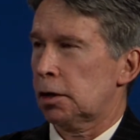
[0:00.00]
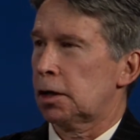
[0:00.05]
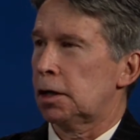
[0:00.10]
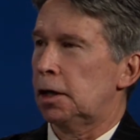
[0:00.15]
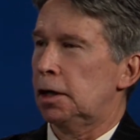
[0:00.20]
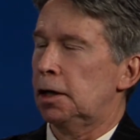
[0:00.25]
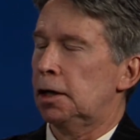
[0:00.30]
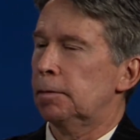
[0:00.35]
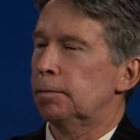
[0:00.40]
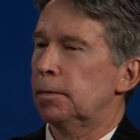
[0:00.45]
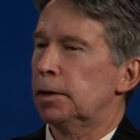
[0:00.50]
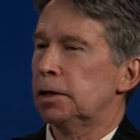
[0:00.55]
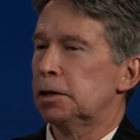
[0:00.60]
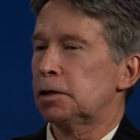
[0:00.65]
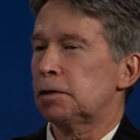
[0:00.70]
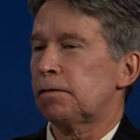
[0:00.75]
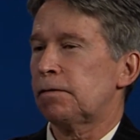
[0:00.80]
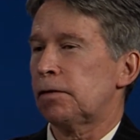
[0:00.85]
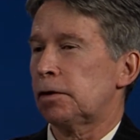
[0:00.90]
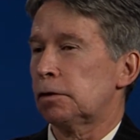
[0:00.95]
Mm-hmm. As
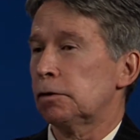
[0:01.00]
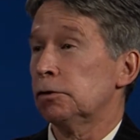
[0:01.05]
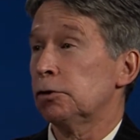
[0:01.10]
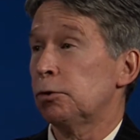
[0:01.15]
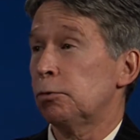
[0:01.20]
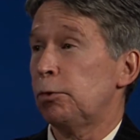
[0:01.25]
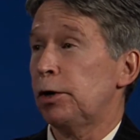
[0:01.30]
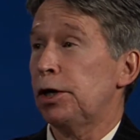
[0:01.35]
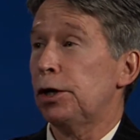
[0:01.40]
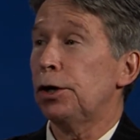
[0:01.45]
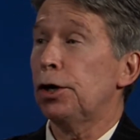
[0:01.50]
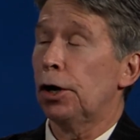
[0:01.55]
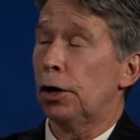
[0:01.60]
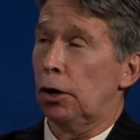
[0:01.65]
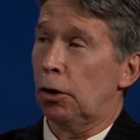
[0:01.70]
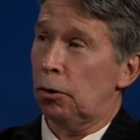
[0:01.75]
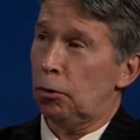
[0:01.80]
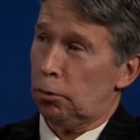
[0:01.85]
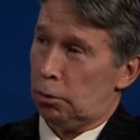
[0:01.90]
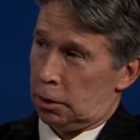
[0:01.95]
far as we
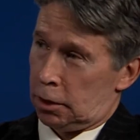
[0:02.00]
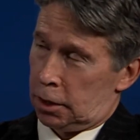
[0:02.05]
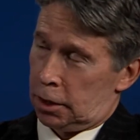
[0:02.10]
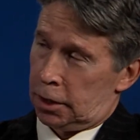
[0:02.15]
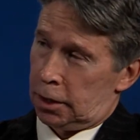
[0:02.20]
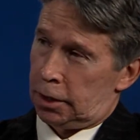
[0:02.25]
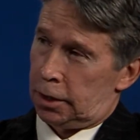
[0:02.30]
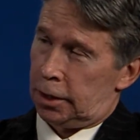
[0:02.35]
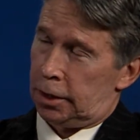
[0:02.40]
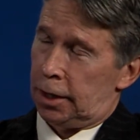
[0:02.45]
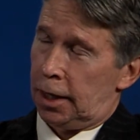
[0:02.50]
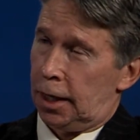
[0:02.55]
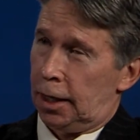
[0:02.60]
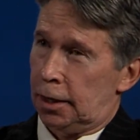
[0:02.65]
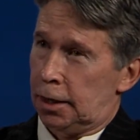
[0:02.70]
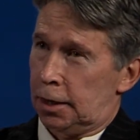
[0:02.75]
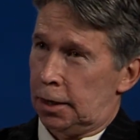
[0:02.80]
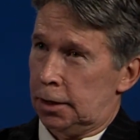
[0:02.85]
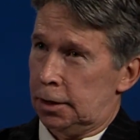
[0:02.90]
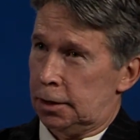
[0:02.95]
know, that
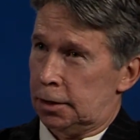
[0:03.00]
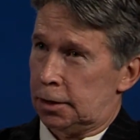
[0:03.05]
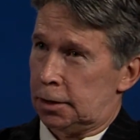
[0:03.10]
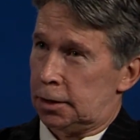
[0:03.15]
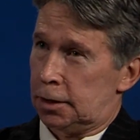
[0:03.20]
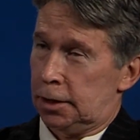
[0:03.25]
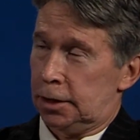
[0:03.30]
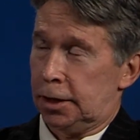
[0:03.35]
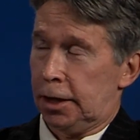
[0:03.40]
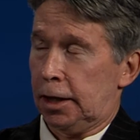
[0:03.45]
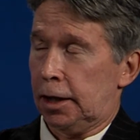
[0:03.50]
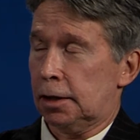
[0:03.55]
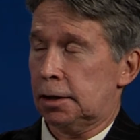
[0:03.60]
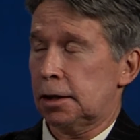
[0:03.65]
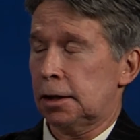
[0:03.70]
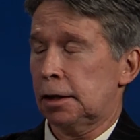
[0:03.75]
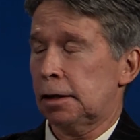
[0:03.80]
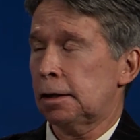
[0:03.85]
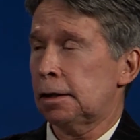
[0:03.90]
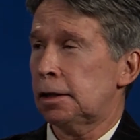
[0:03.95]
is to date
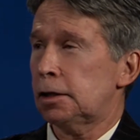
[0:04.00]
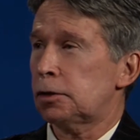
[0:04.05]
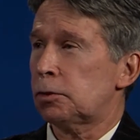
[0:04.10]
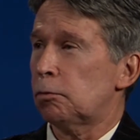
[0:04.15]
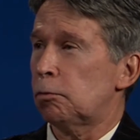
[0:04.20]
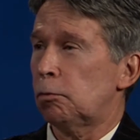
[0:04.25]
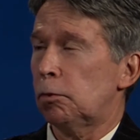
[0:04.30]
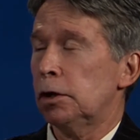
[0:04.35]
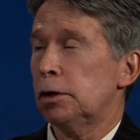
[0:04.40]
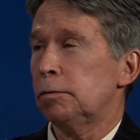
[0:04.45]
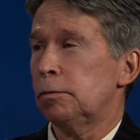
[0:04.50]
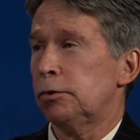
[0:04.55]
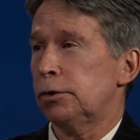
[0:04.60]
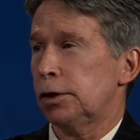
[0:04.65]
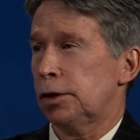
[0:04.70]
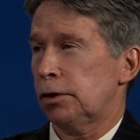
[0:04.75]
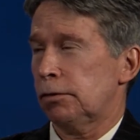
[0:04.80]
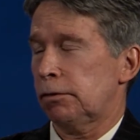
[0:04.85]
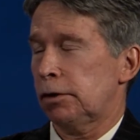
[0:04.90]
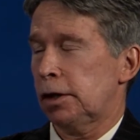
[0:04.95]
at least
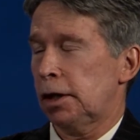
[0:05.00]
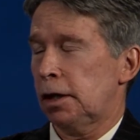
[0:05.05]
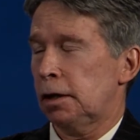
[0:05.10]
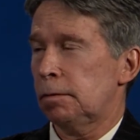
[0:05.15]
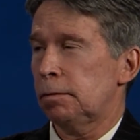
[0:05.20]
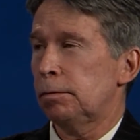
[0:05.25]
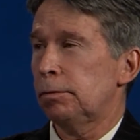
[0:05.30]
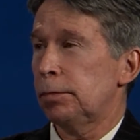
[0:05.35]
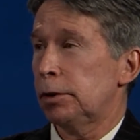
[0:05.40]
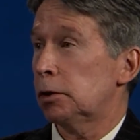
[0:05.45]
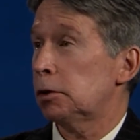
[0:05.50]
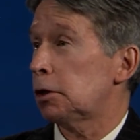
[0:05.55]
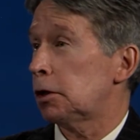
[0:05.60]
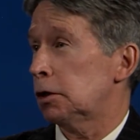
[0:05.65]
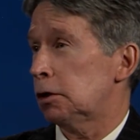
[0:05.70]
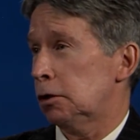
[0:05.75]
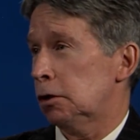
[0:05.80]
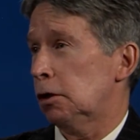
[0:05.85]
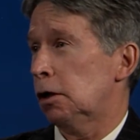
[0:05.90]
$1.38 billion